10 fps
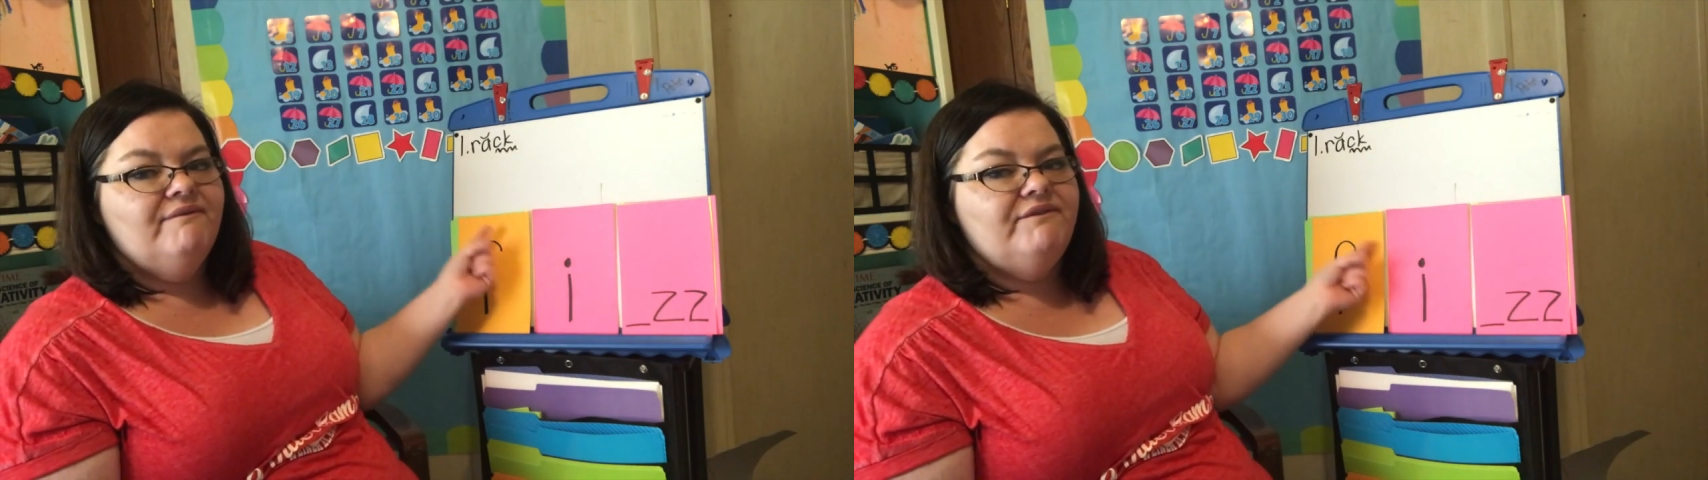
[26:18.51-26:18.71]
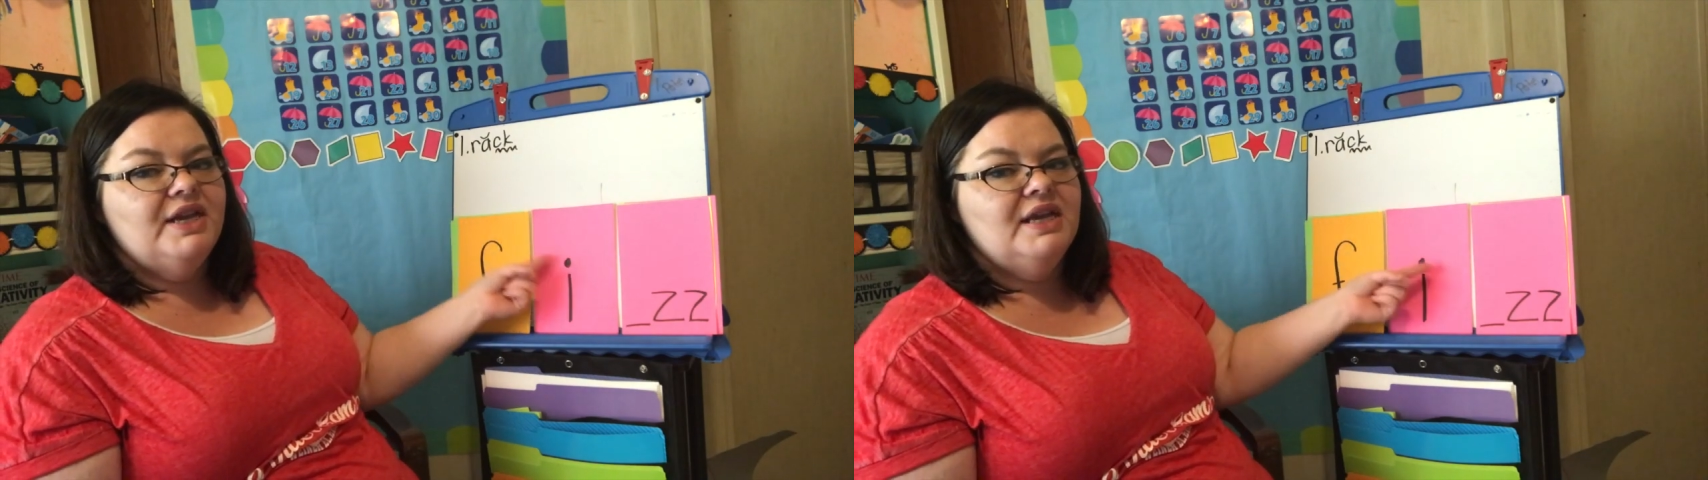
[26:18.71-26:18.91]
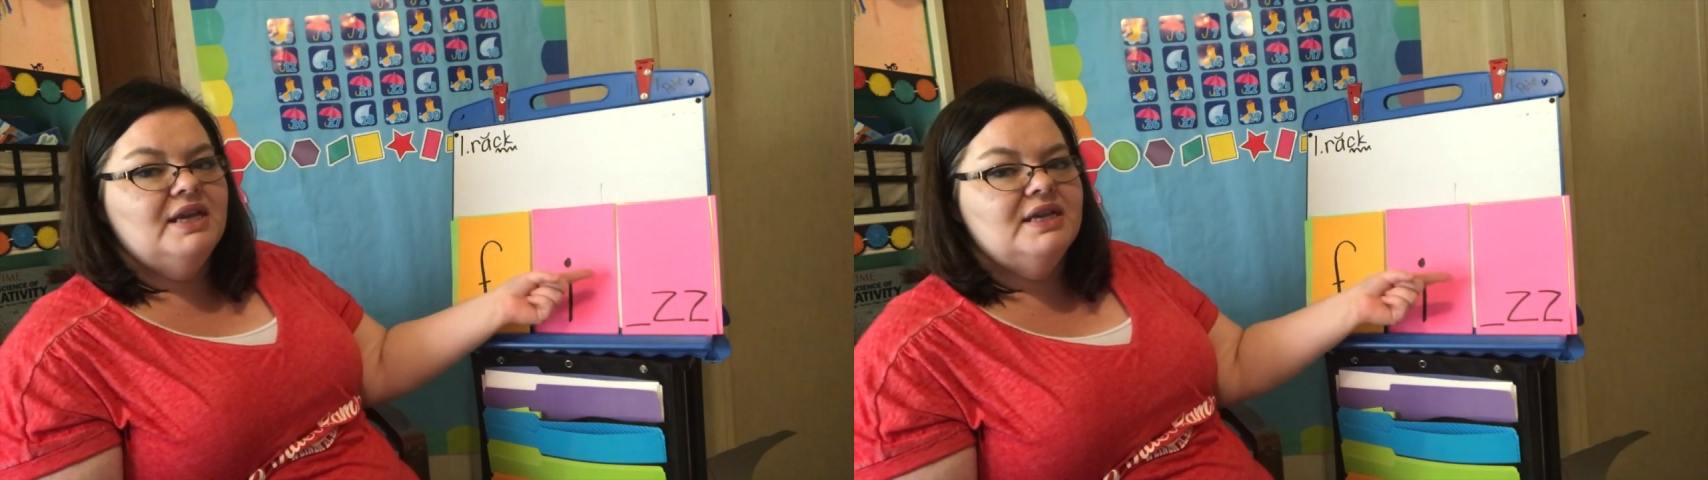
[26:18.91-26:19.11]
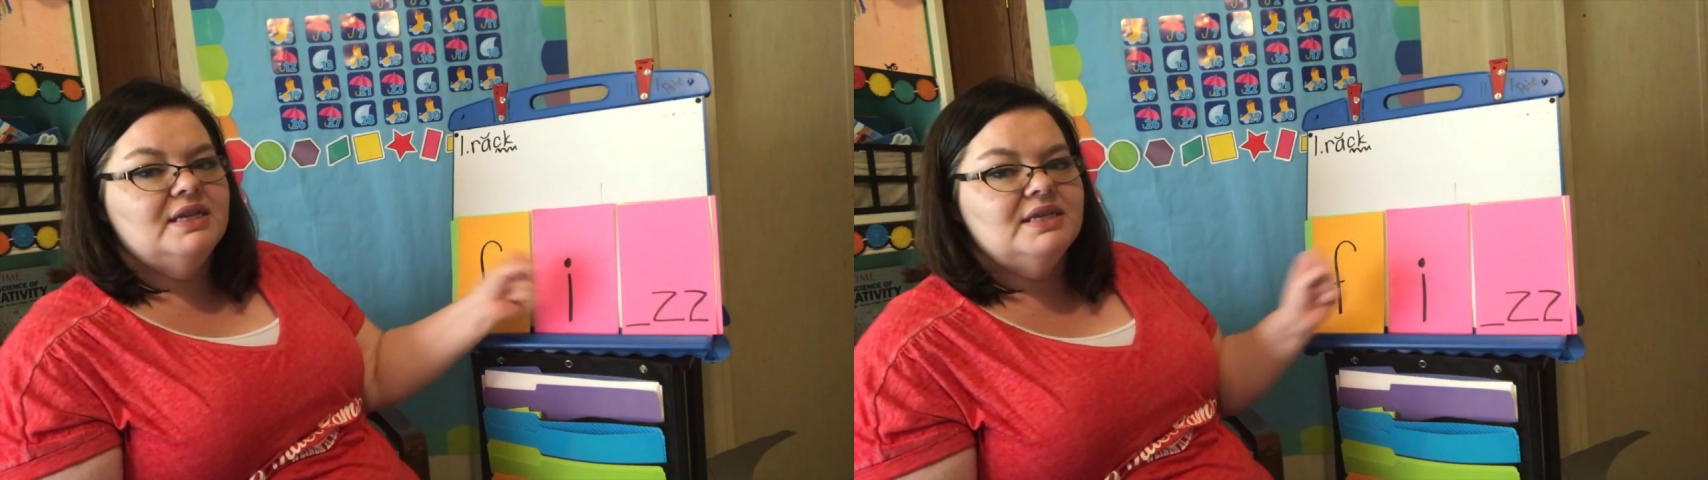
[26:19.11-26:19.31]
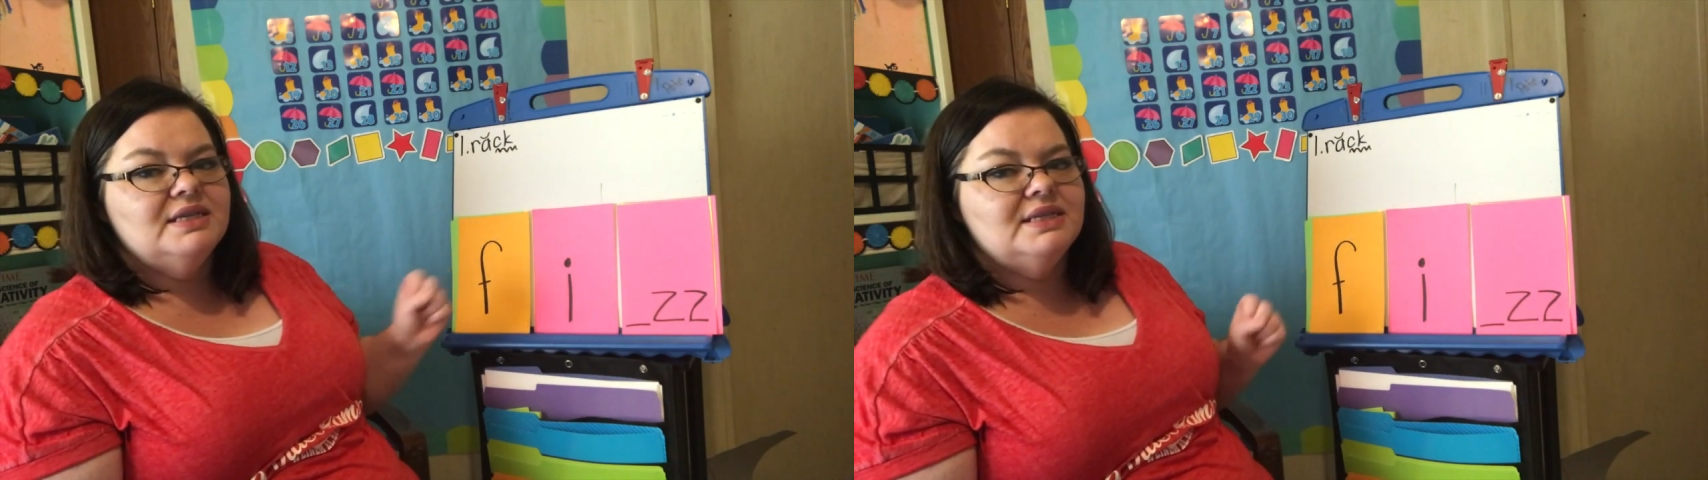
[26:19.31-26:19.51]

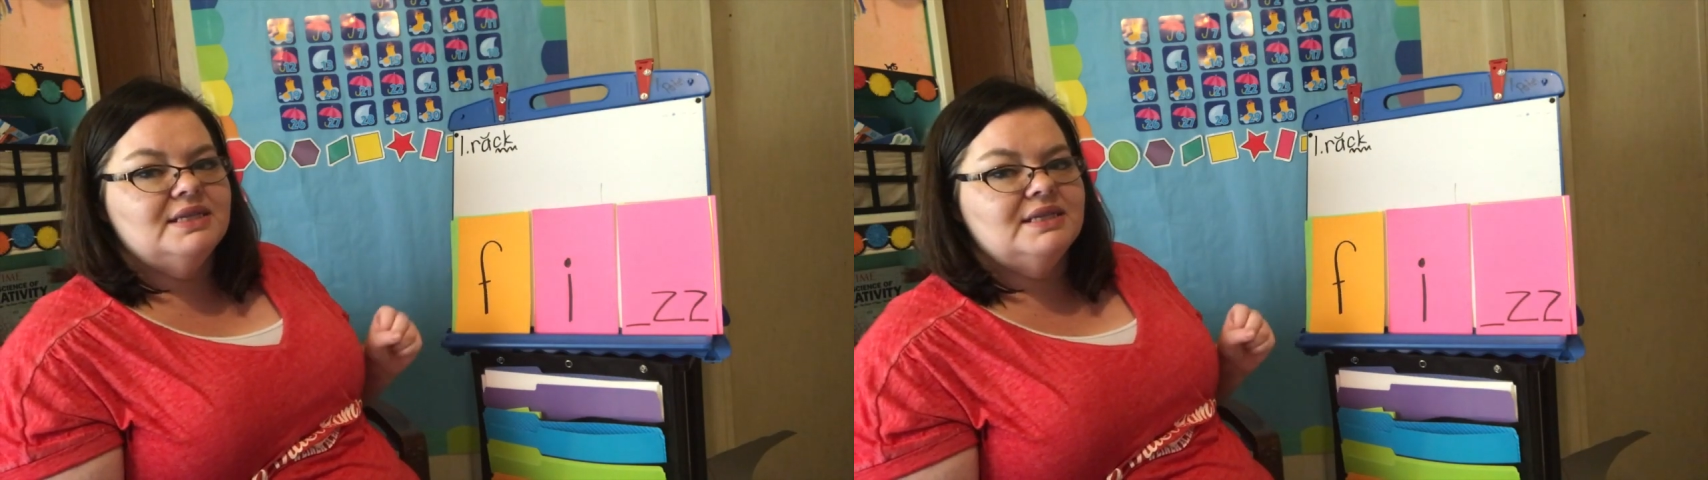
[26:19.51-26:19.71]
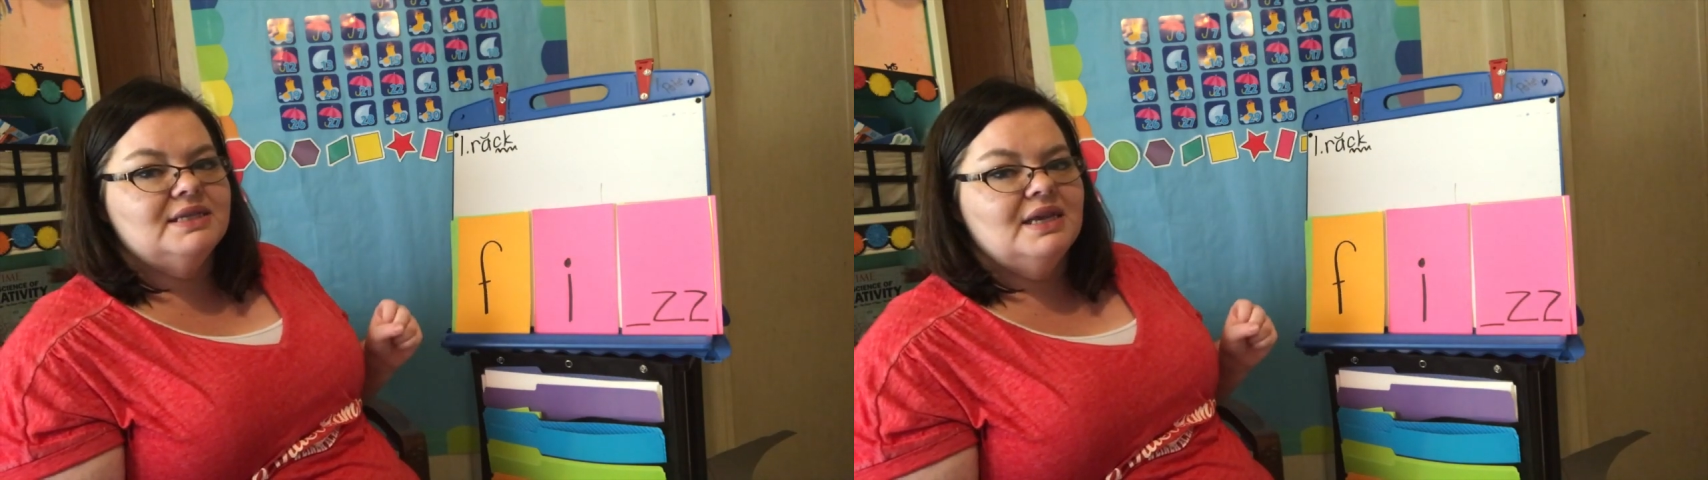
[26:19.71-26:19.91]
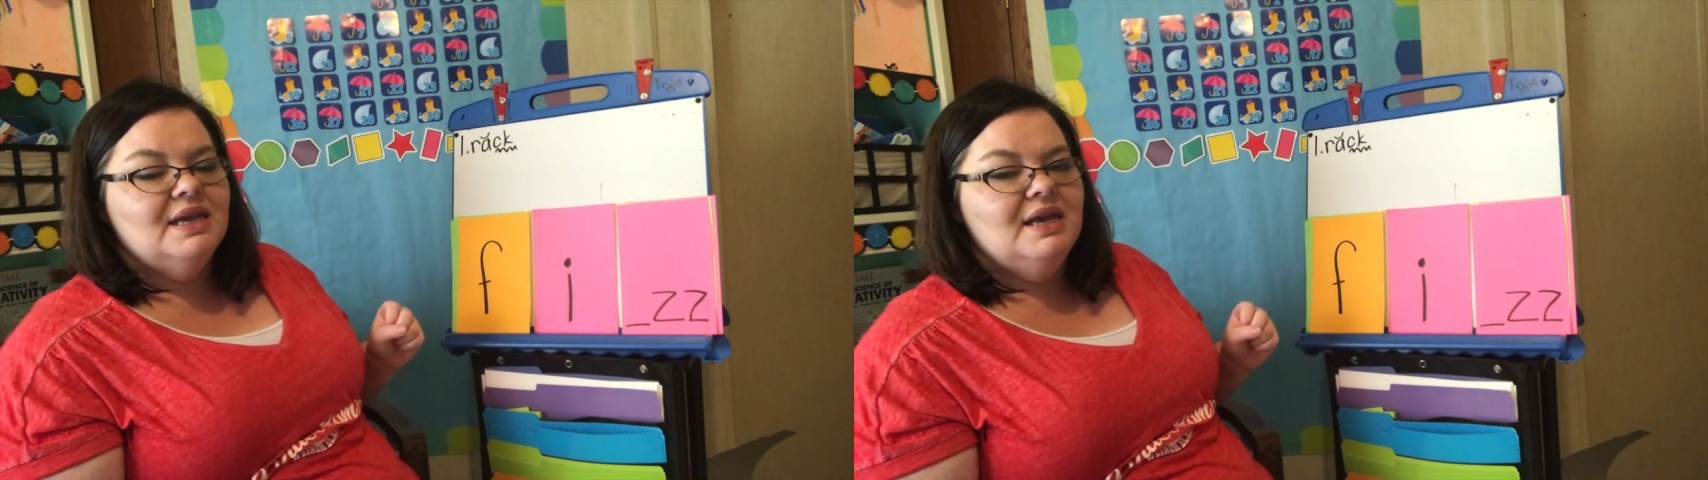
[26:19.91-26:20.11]
biz,